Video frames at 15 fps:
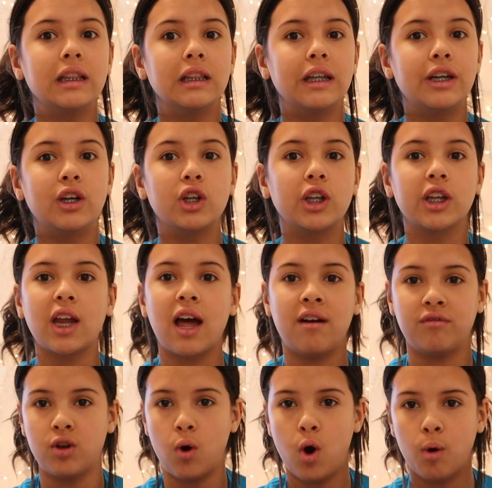literally
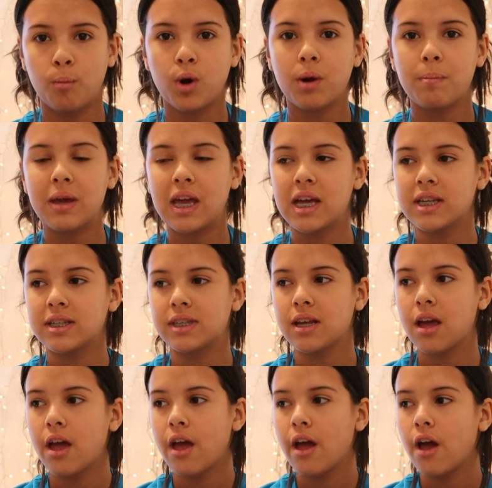have no homework
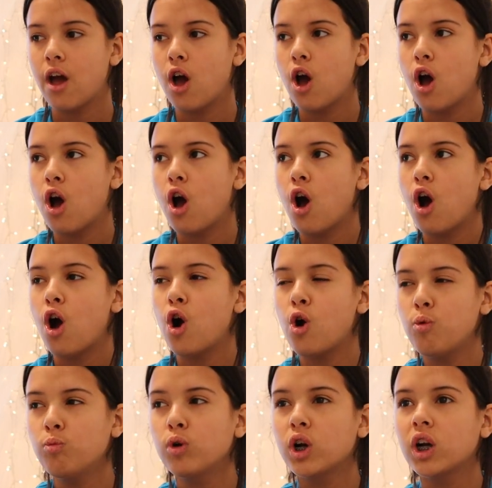because
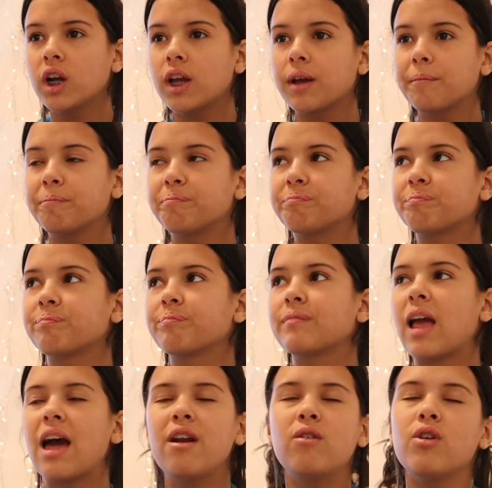homework,
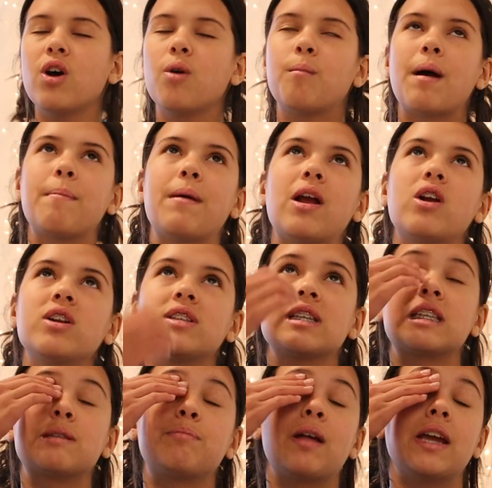I don't know, my parents
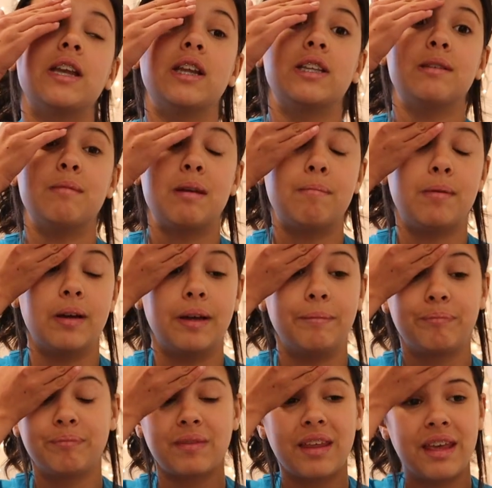explained it to me,
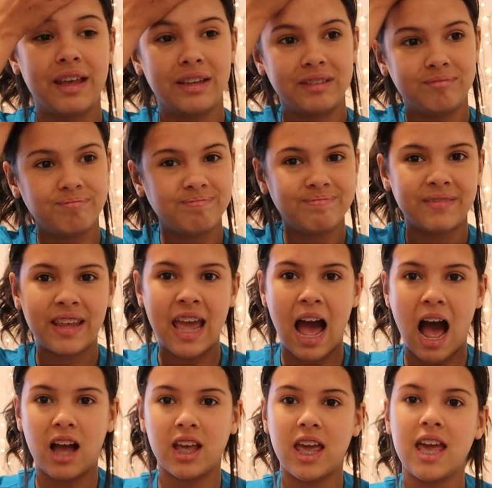but
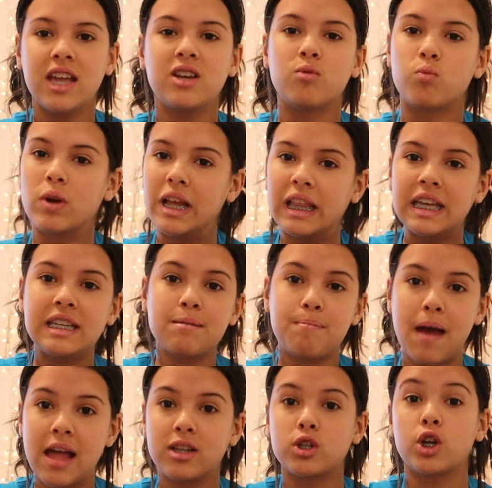yeah, it really
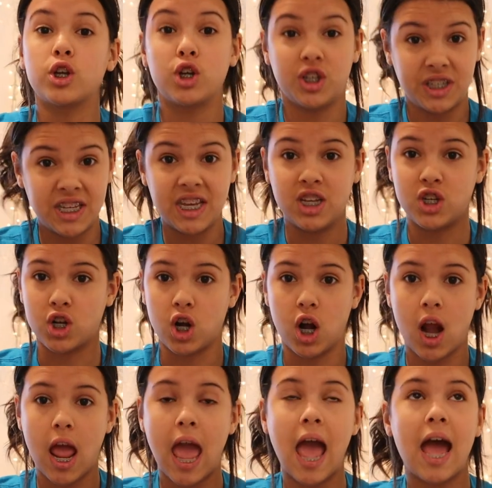depends on your
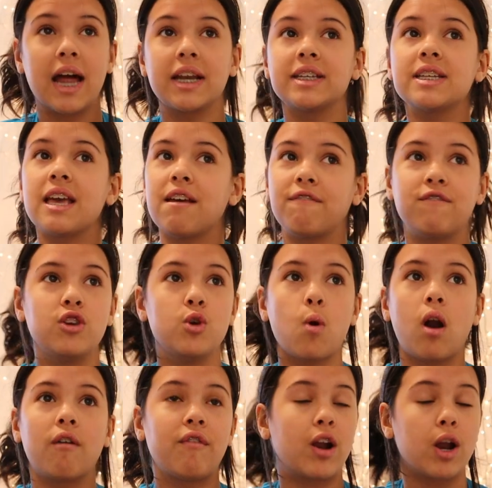teacher, and if you
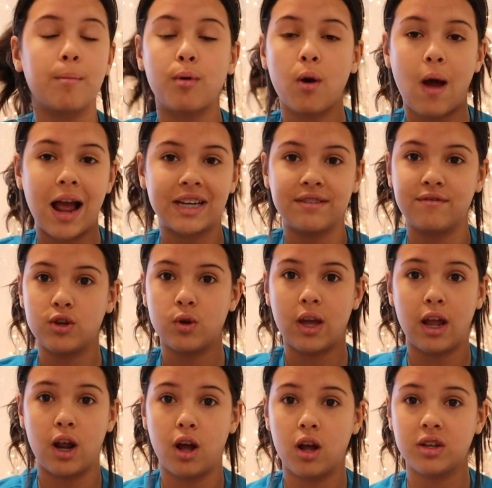are very proactive and you
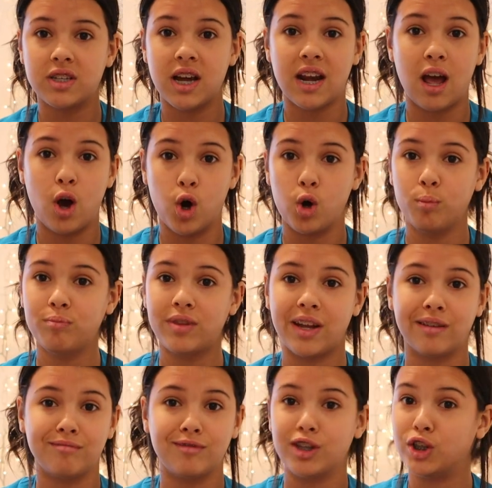get it done at home,
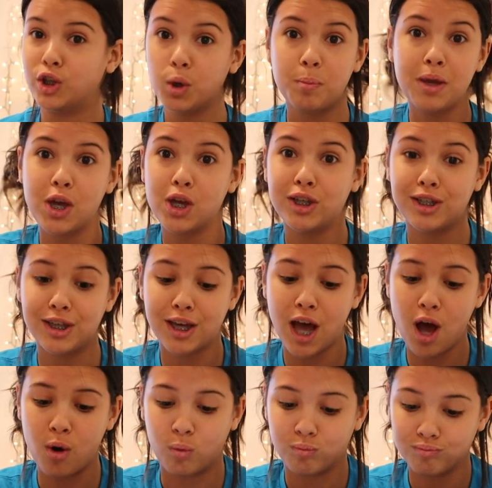then you'll be good to
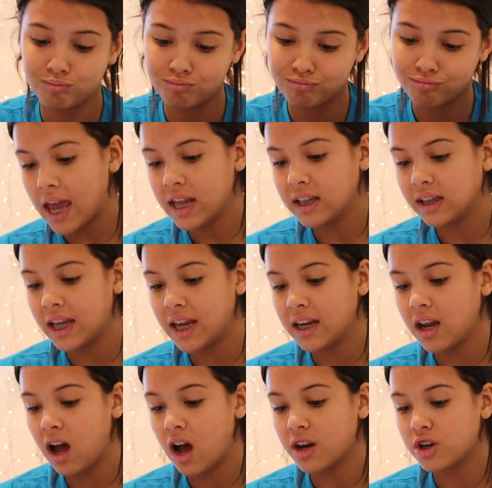go.
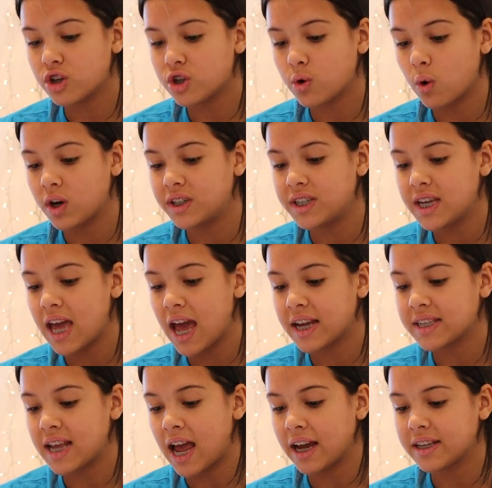
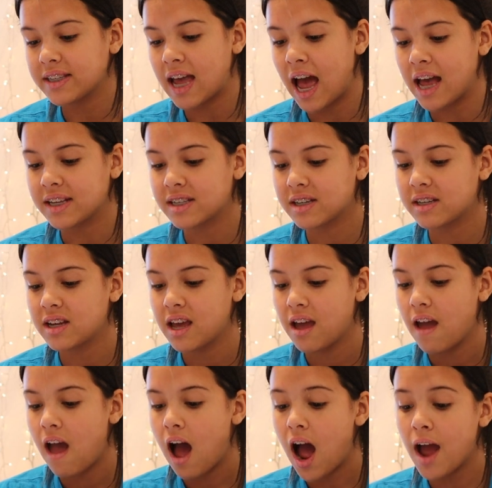Caitlin_DXX asked,
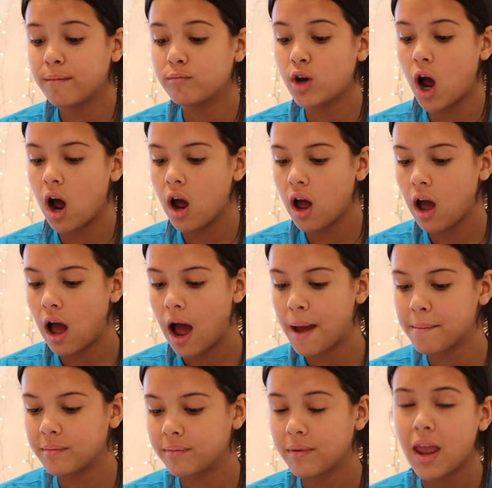I'm now
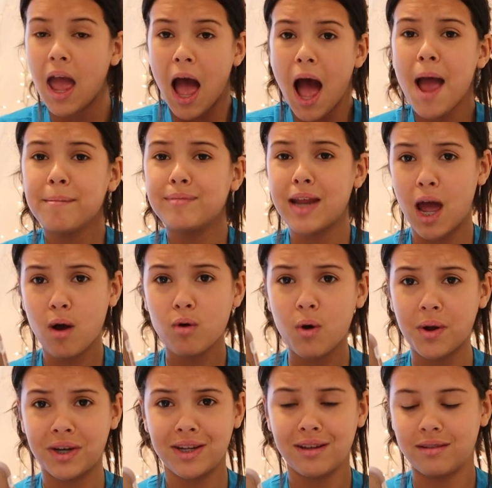
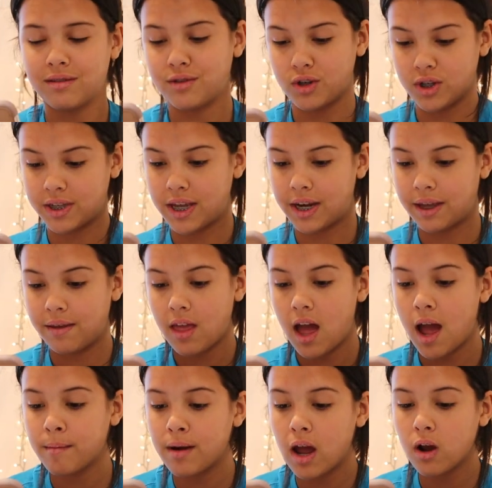going to
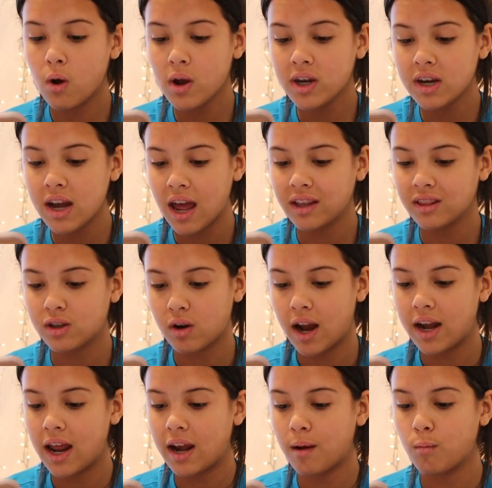9th
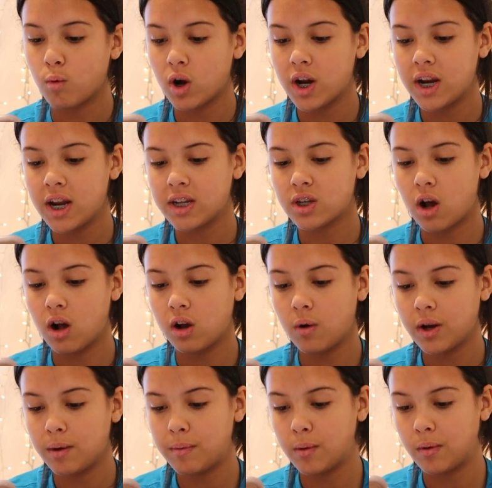grade and I'm worried it's all
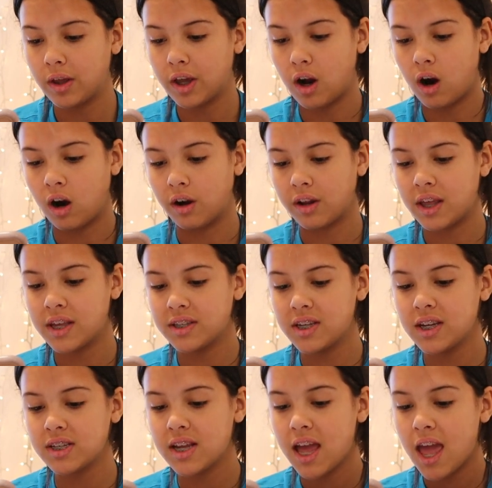going to be really hard. Is
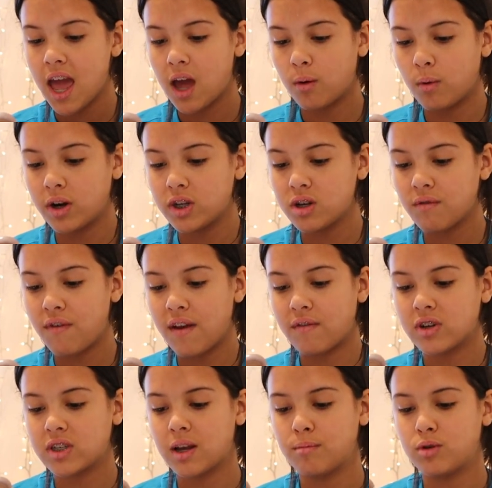it? And what is your
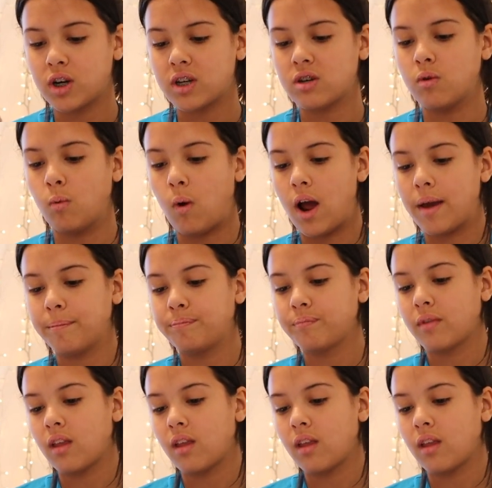favorite subject and why?